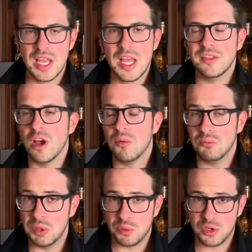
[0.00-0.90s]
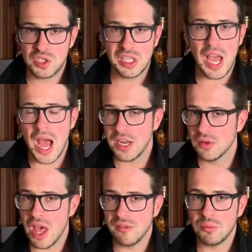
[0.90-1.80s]
Now, me personally, I don't
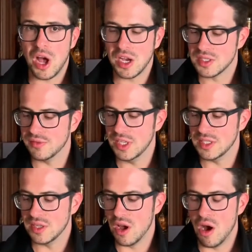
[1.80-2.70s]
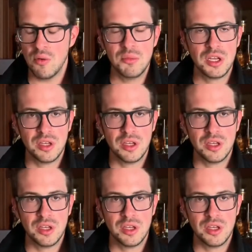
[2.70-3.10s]
have a box of these at home,